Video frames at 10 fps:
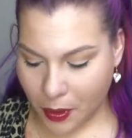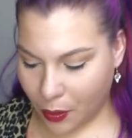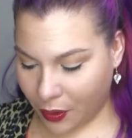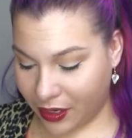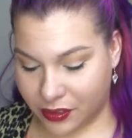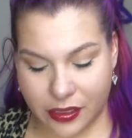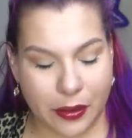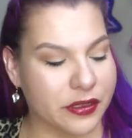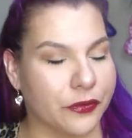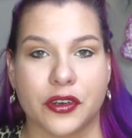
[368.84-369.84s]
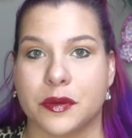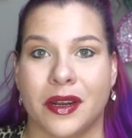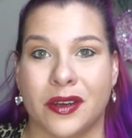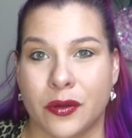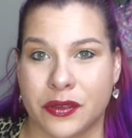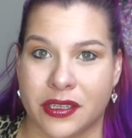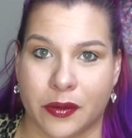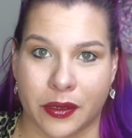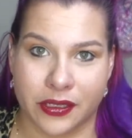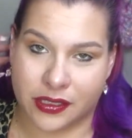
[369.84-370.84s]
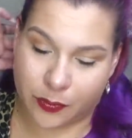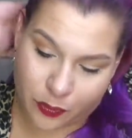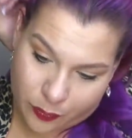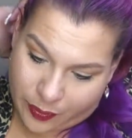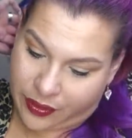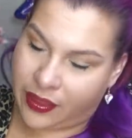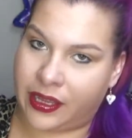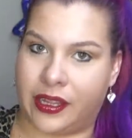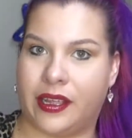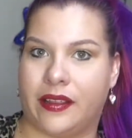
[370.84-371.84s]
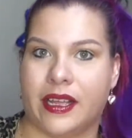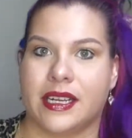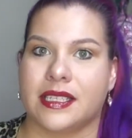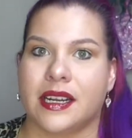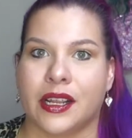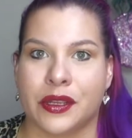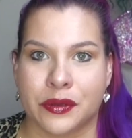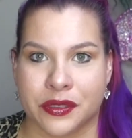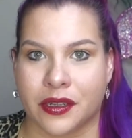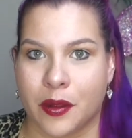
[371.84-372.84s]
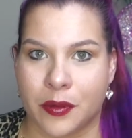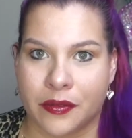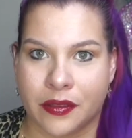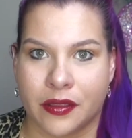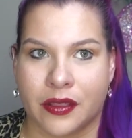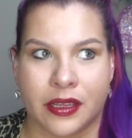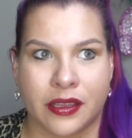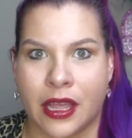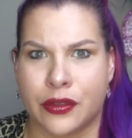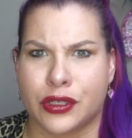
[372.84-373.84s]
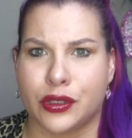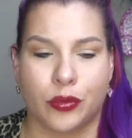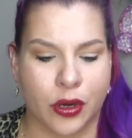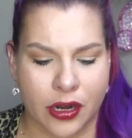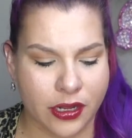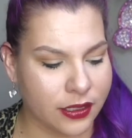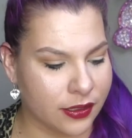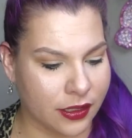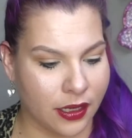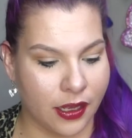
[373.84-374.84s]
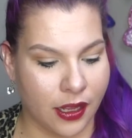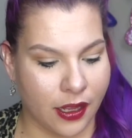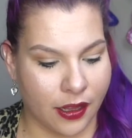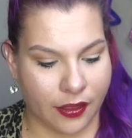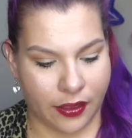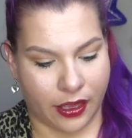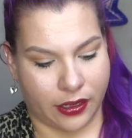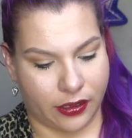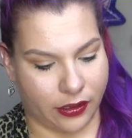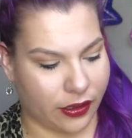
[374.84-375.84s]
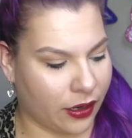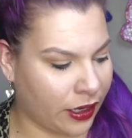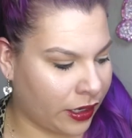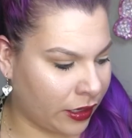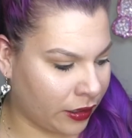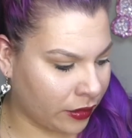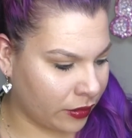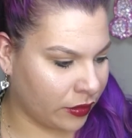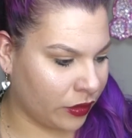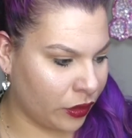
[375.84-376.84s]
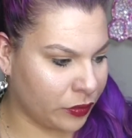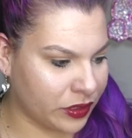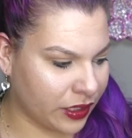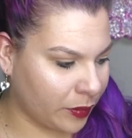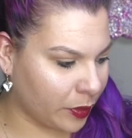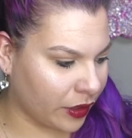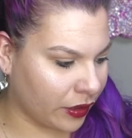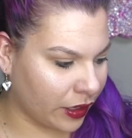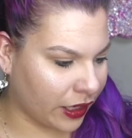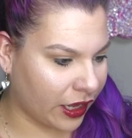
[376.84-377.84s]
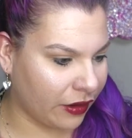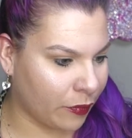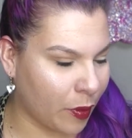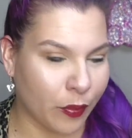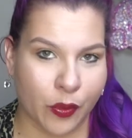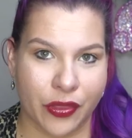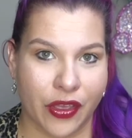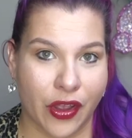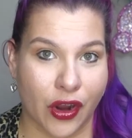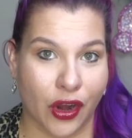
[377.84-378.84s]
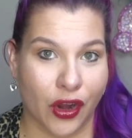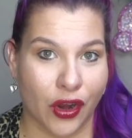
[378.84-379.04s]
Okay, so that was the first one. I know it's like quick and simple, but like I said, I used a couple of like the other two products that I used in it, but I can't remember what they are.